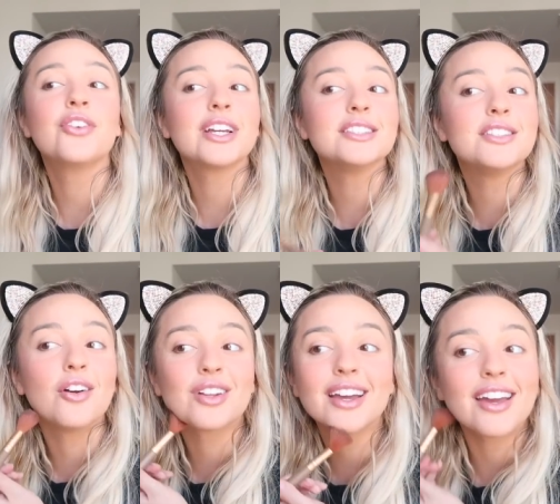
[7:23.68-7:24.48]
freaking
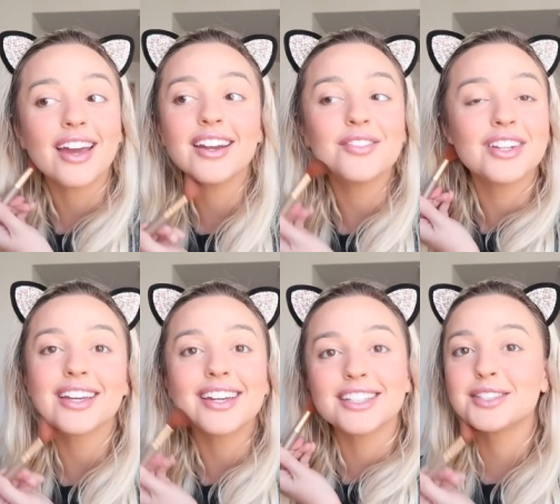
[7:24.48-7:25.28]
stoked. Like I can't even
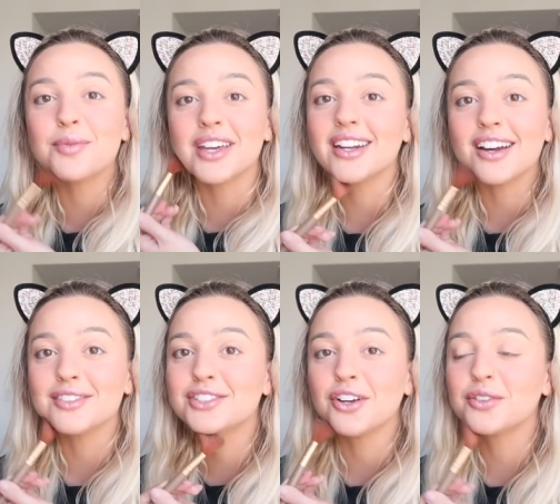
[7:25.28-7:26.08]
like explain how
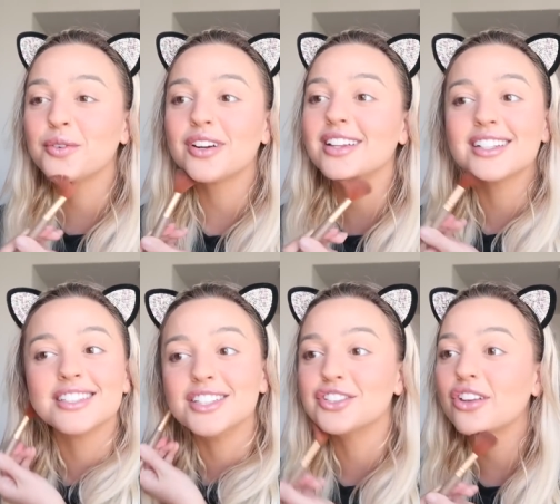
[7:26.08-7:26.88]
stoked we were to like
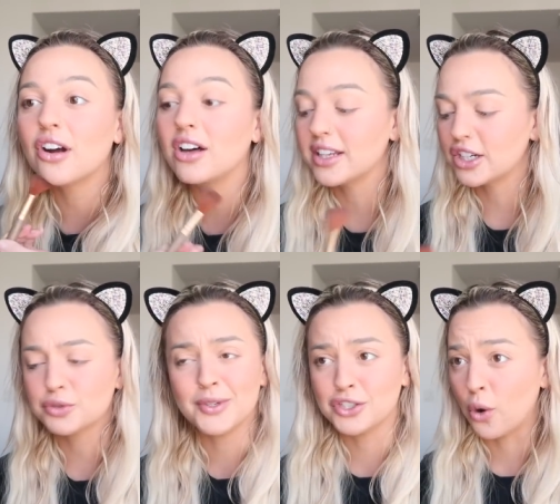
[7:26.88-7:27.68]
see each other all there,
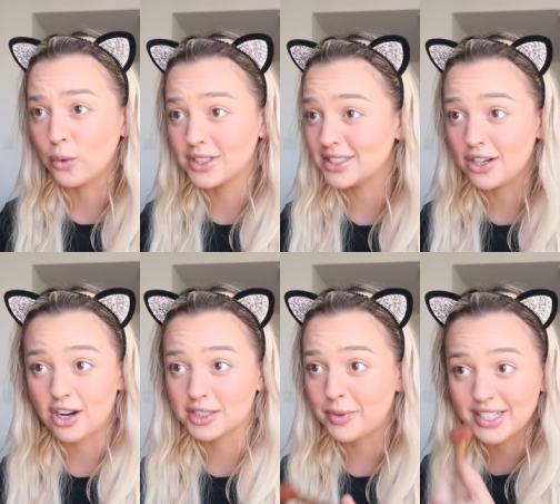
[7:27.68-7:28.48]
because we totally did
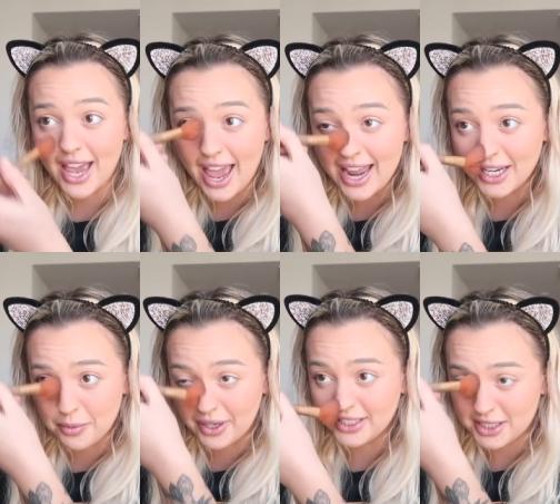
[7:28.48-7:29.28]
not expect
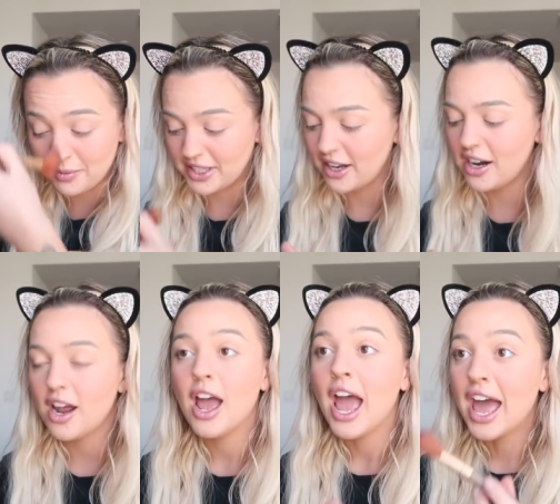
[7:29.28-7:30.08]
anybody to be there,
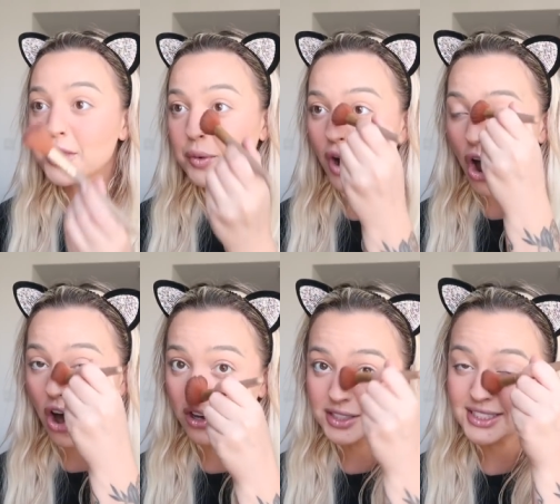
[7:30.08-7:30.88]
and they were
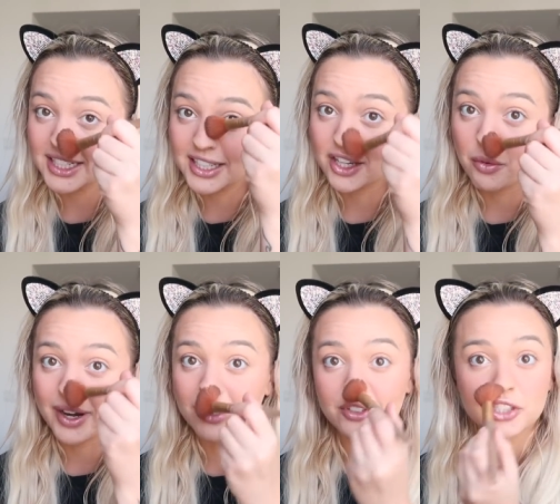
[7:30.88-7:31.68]
all sitting there
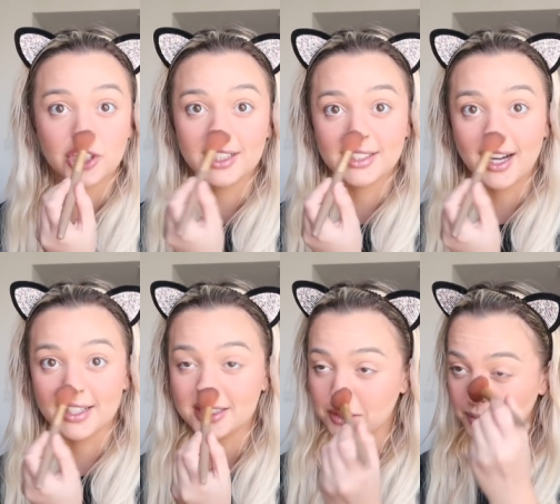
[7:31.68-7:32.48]
waiting for just
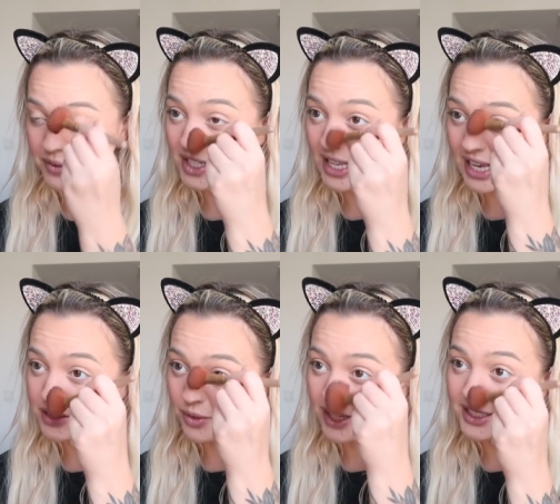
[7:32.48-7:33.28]
us because we were the
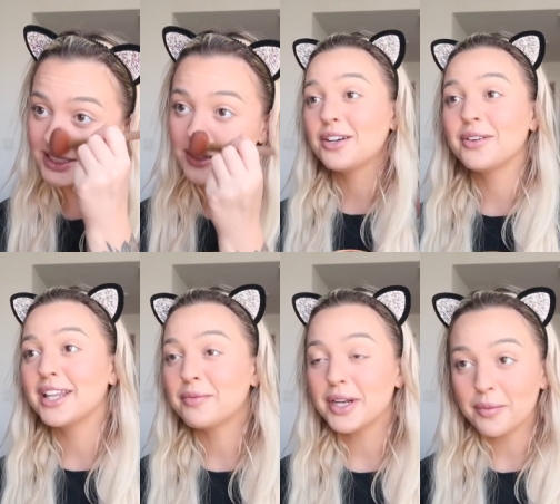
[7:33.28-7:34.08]
last ones. So we
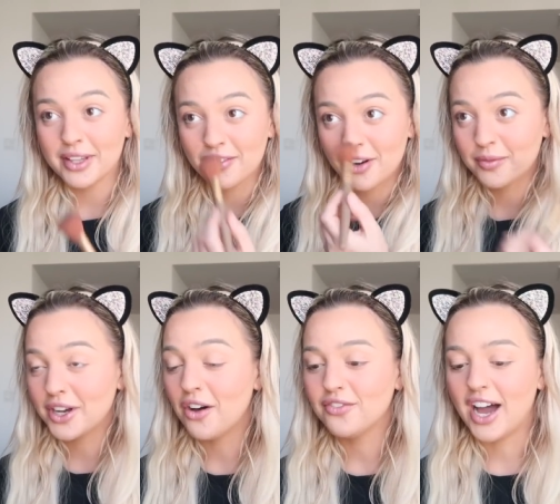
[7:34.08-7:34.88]
like meet up with everyone, we
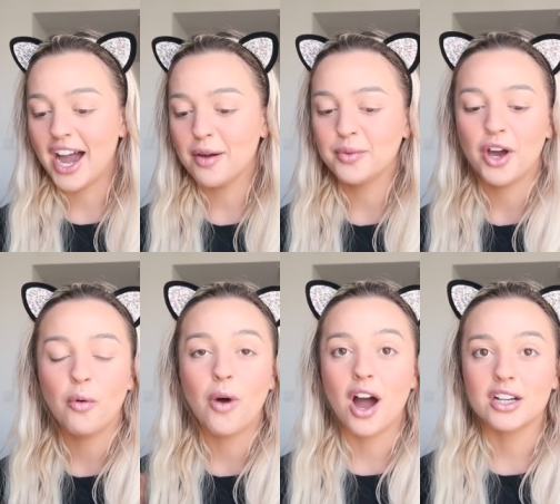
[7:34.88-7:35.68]
all vibe, we all
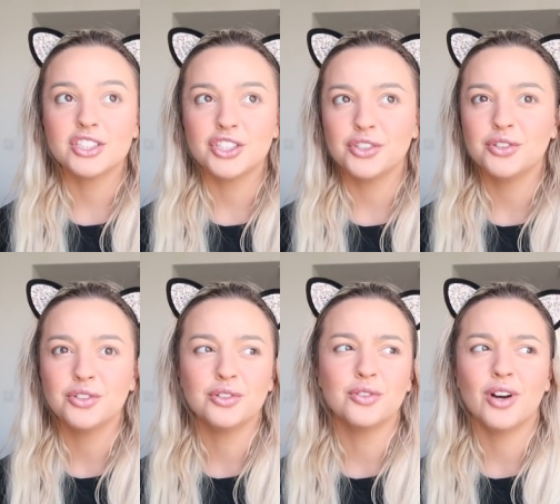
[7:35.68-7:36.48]
walk
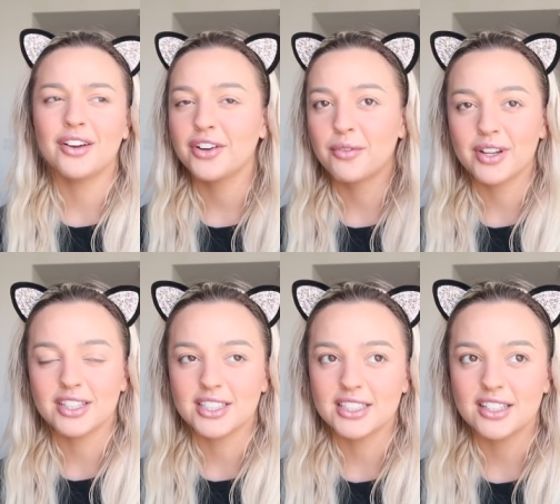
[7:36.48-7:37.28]
to, I forget one of
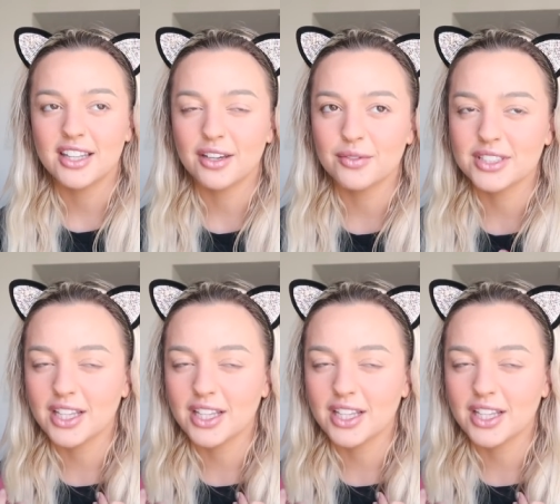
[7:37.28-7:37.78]
the sets, I think it was